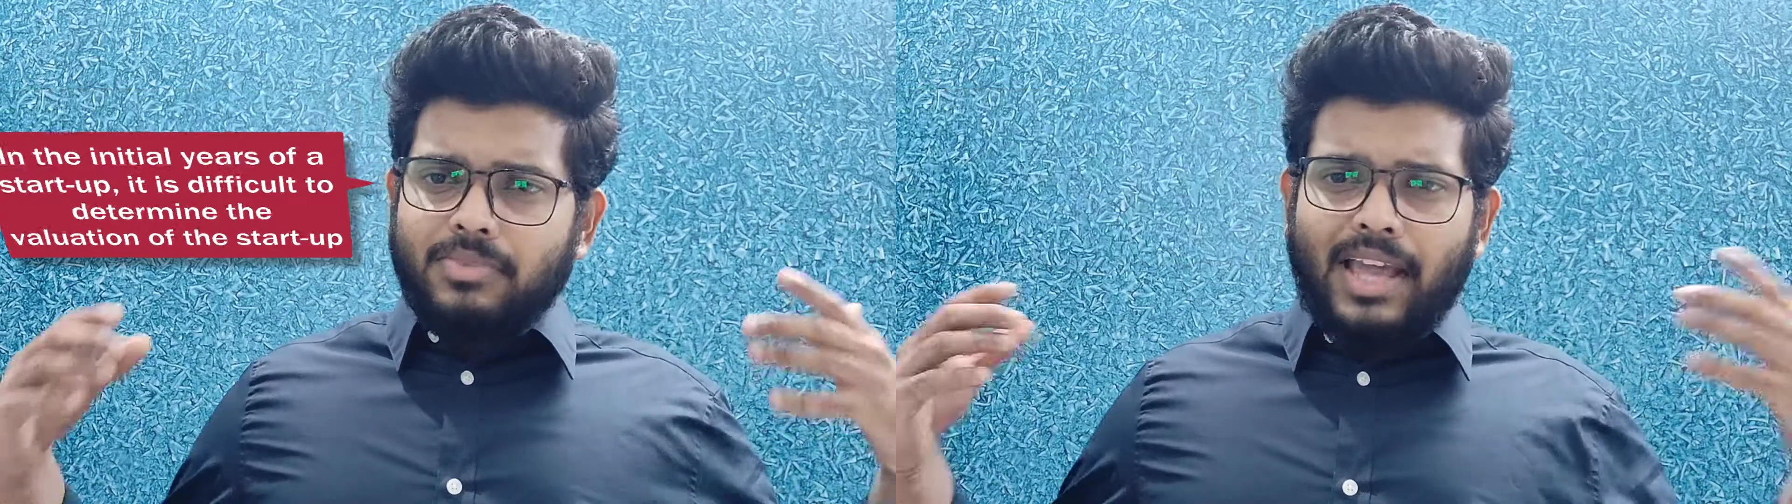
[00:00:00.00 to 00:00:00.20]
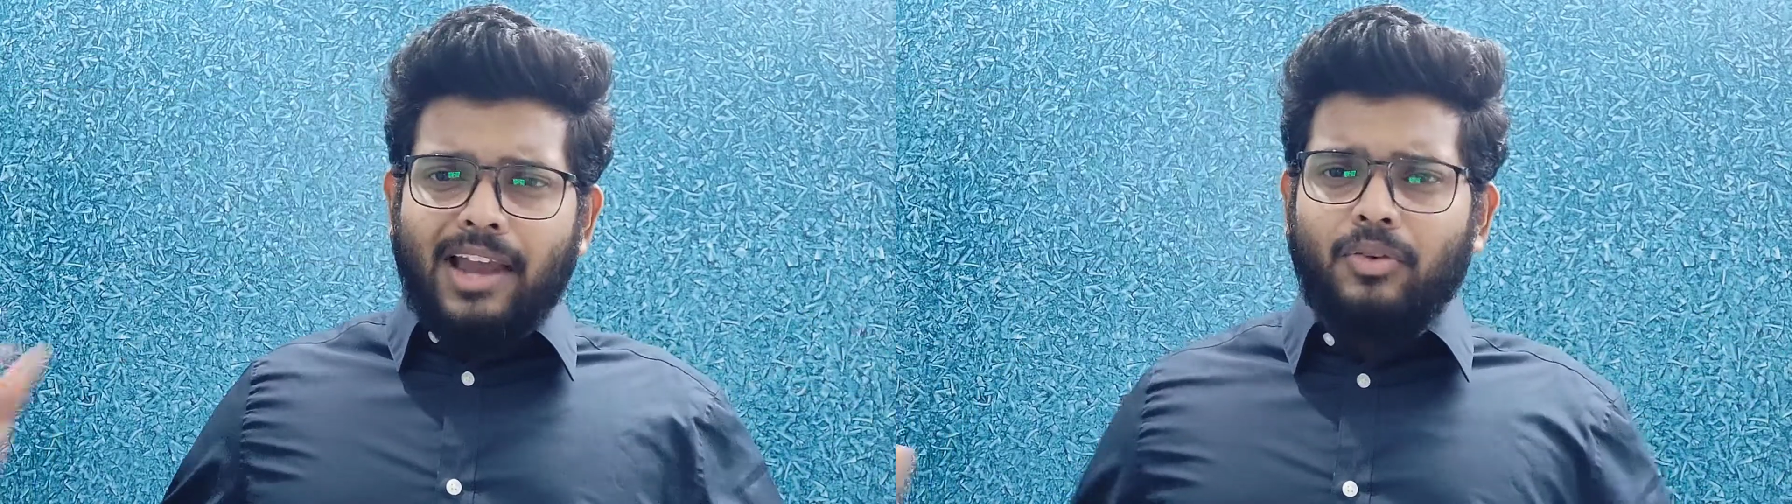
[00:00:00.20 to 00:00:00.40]

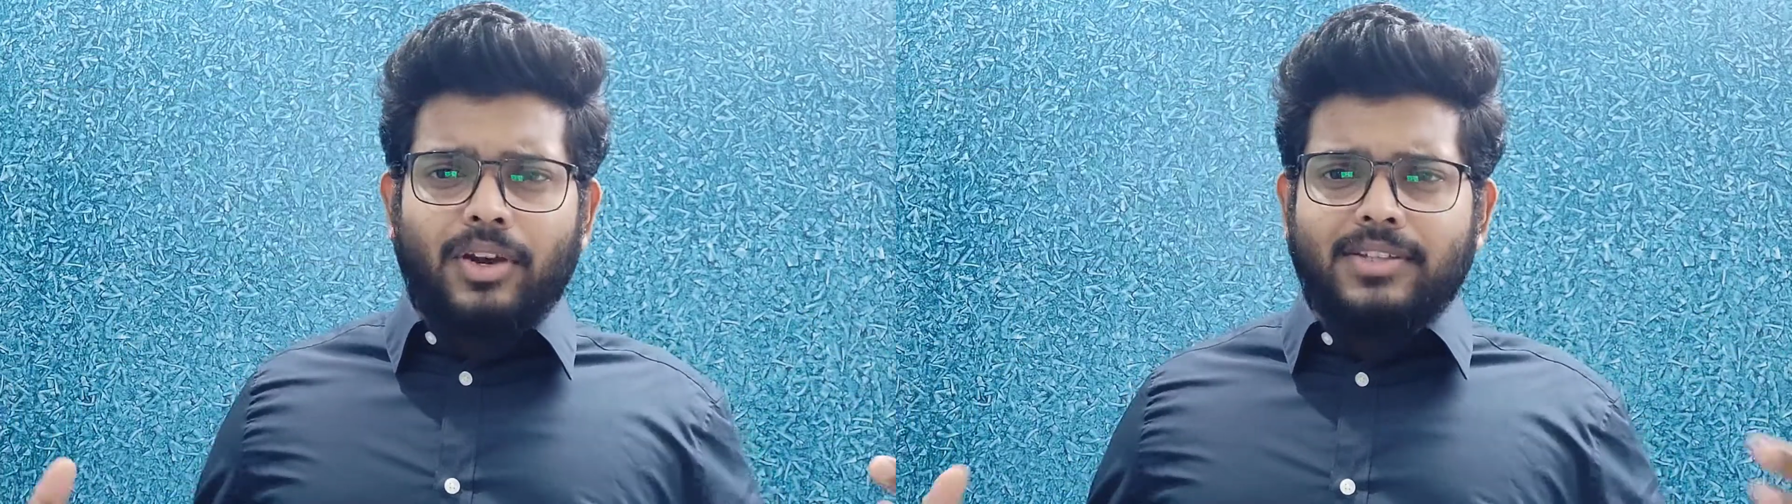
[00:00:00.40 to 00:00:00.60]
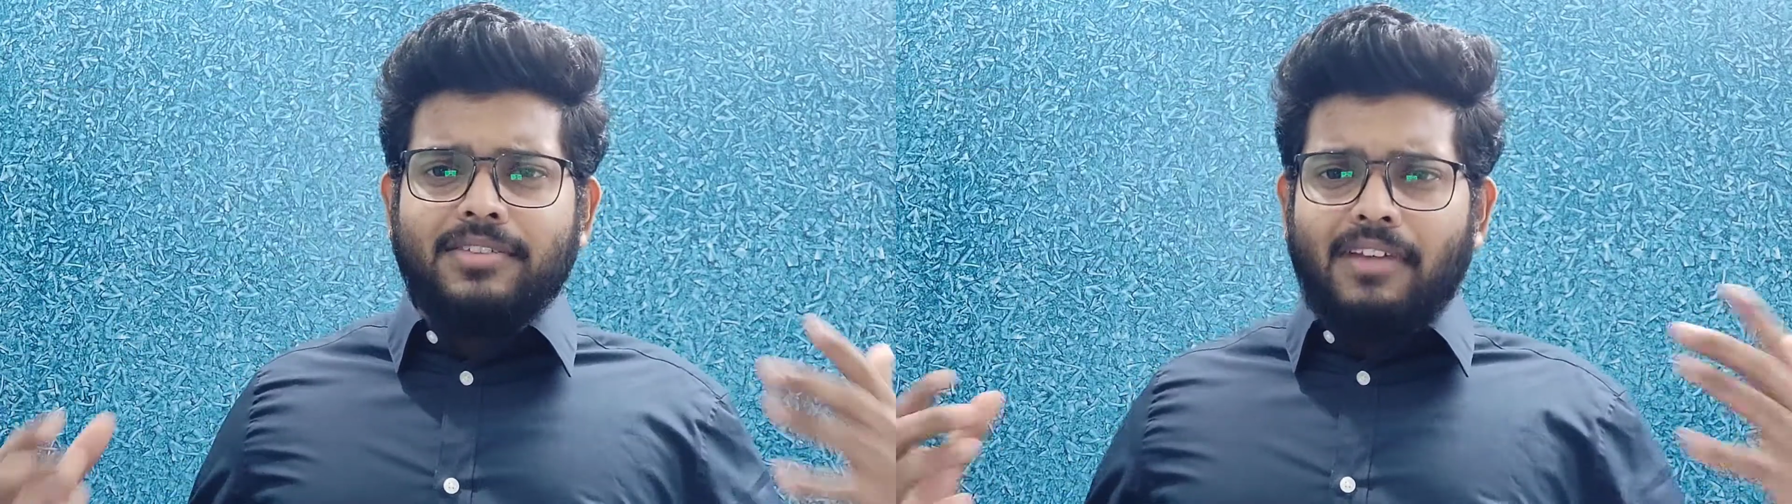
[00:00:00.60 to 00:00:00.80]

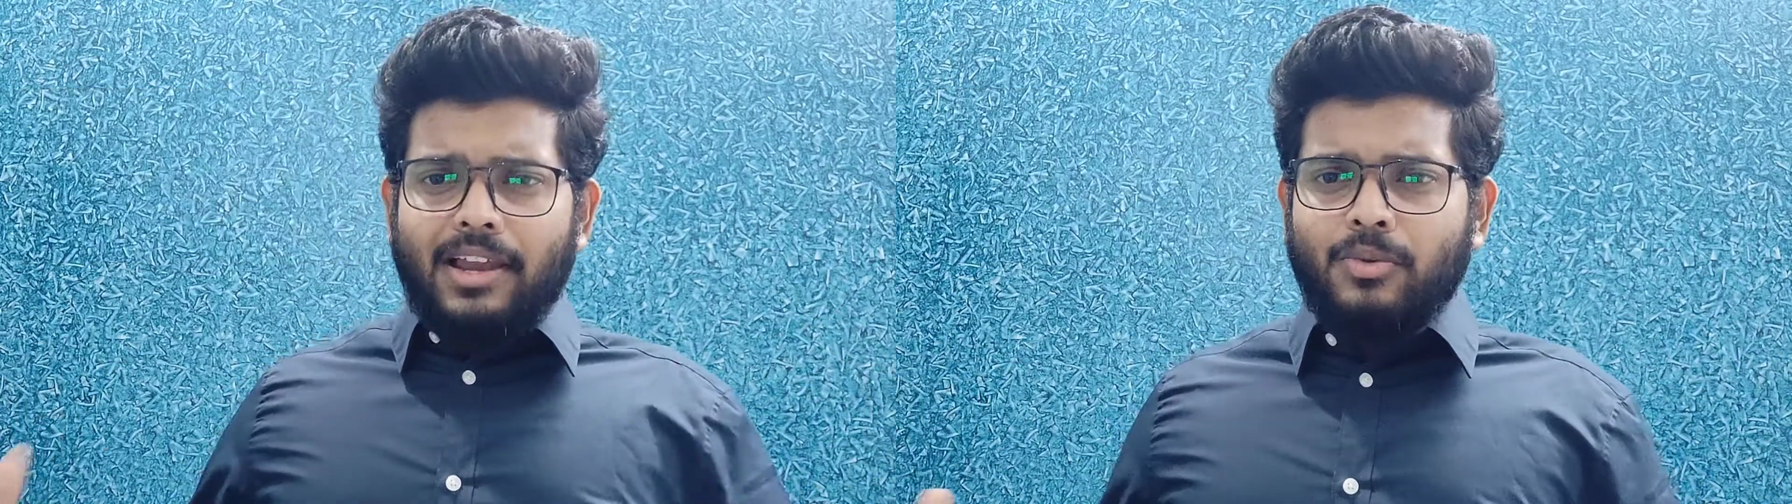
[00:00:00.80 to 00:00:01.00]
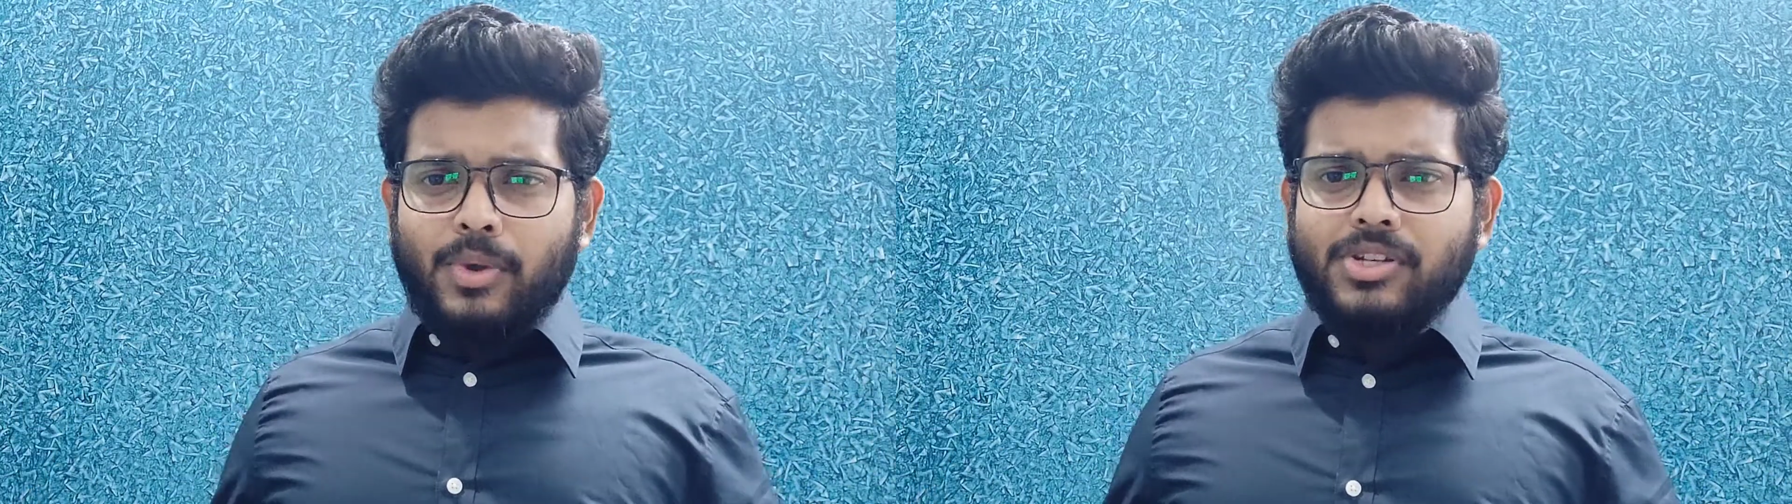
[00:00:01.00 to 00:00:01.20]
calculate the
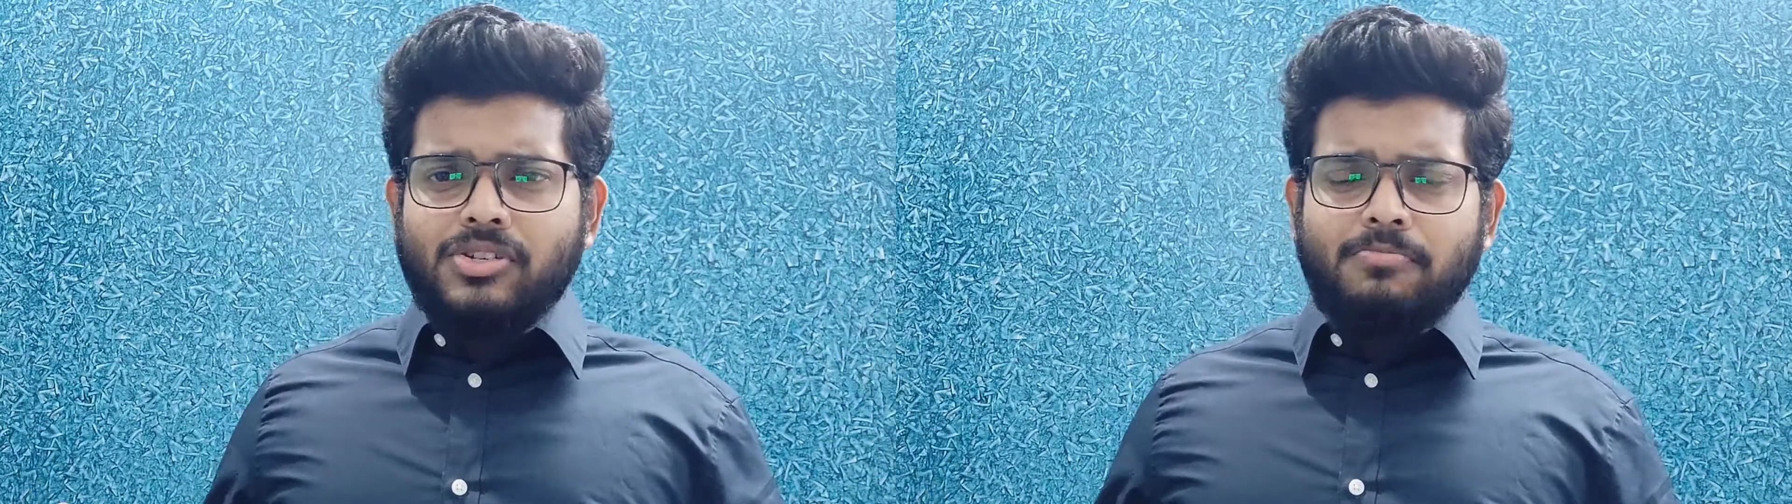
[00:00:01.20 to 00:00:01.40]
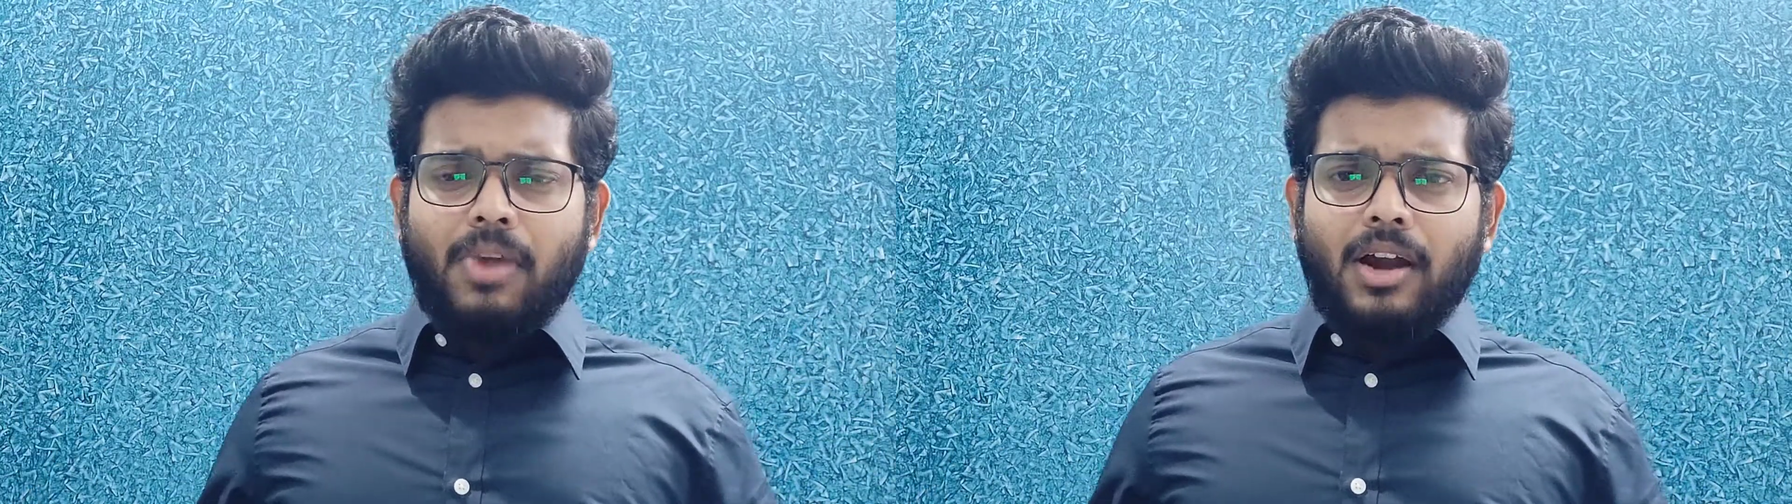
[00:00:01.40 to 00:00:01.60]

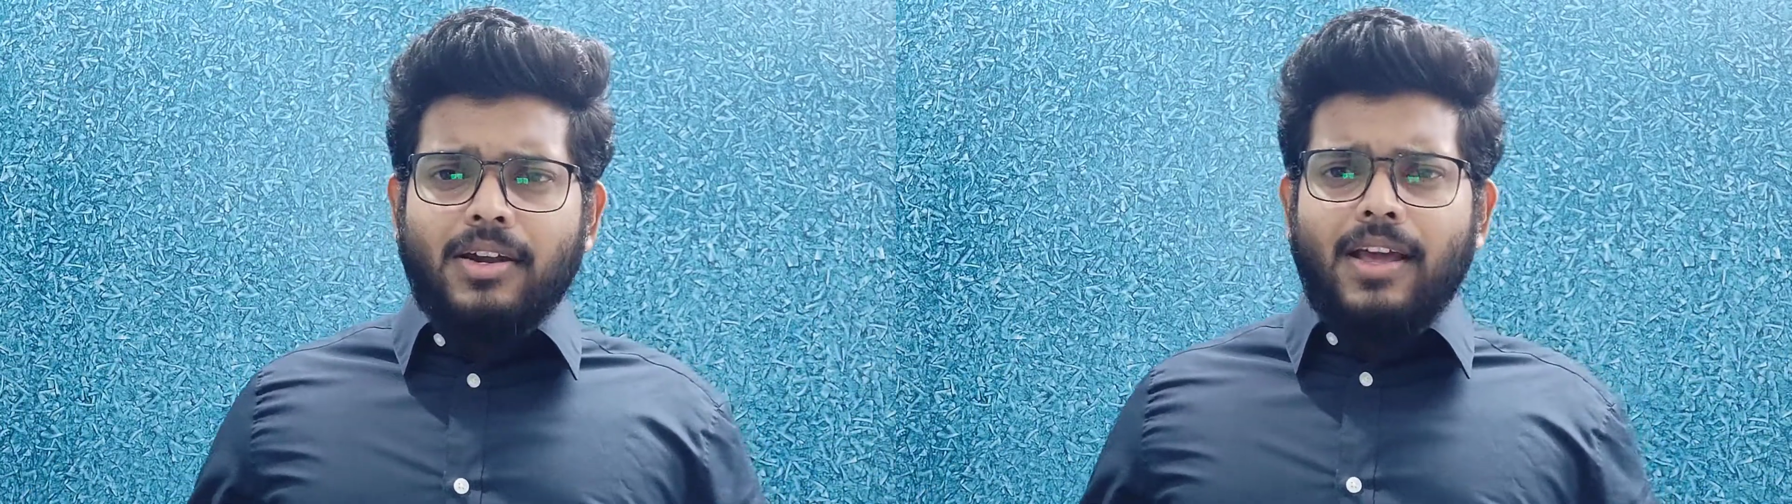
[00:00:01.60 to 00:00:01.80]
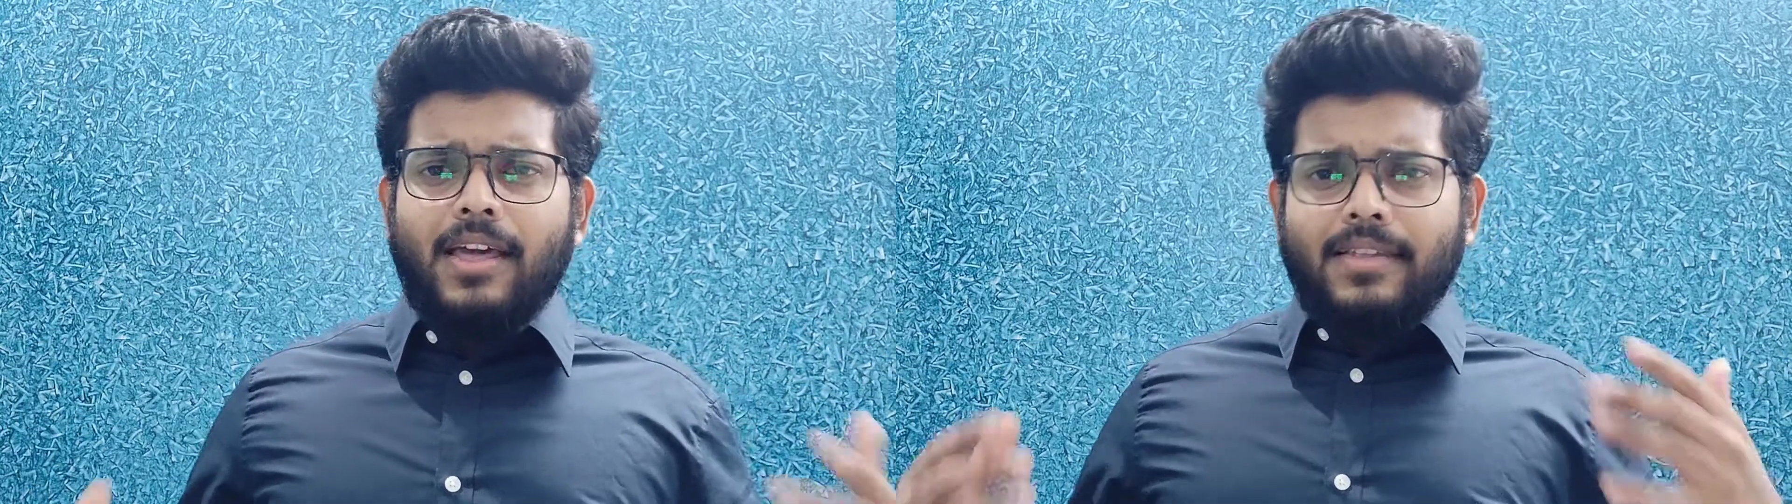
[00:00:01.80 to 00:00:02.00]
valuation part,